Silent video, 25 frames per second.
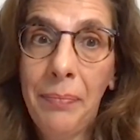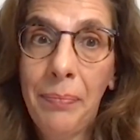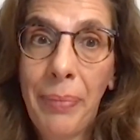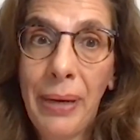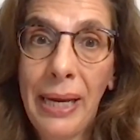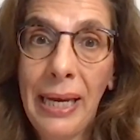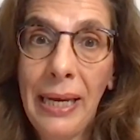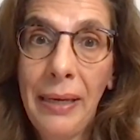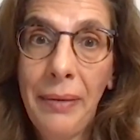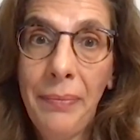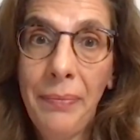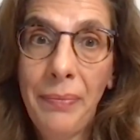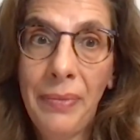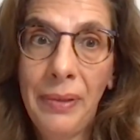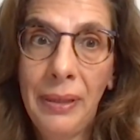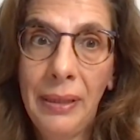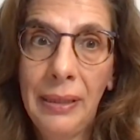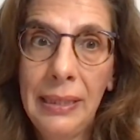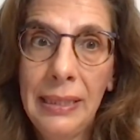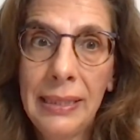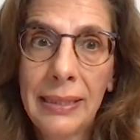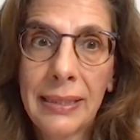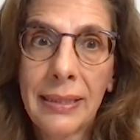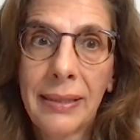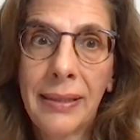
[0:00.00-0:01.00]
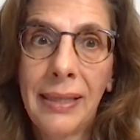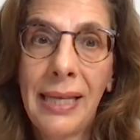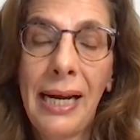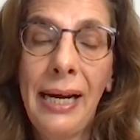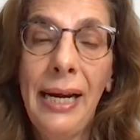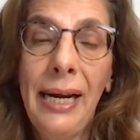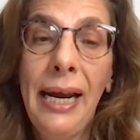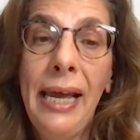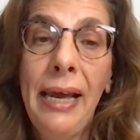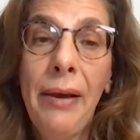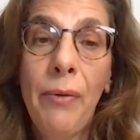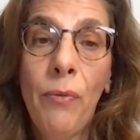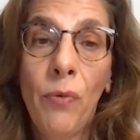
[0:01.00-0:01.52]
payments the
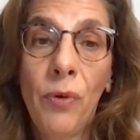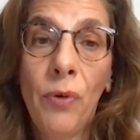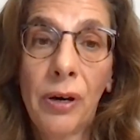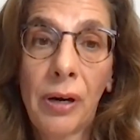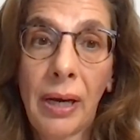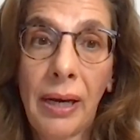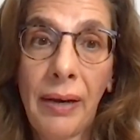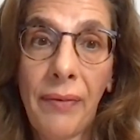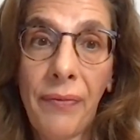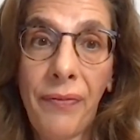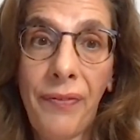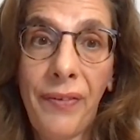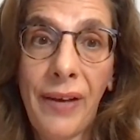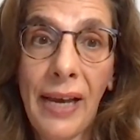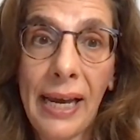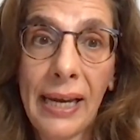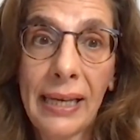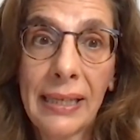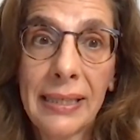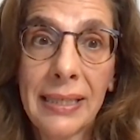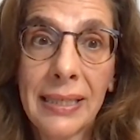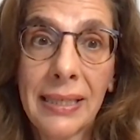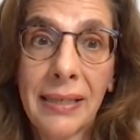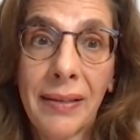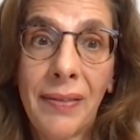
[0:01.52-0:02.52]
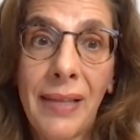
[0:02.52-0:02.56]
network effects